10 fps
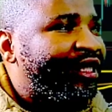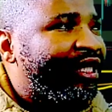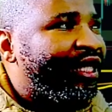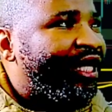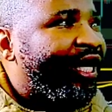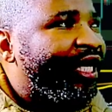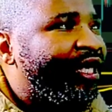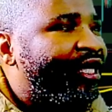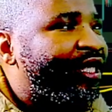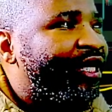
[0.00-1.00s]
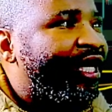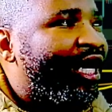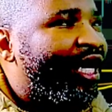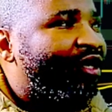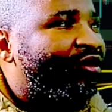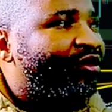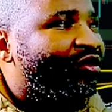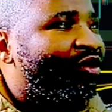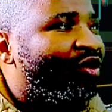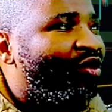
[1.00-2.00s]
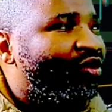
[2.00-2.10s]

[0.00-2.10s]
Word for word: and now gold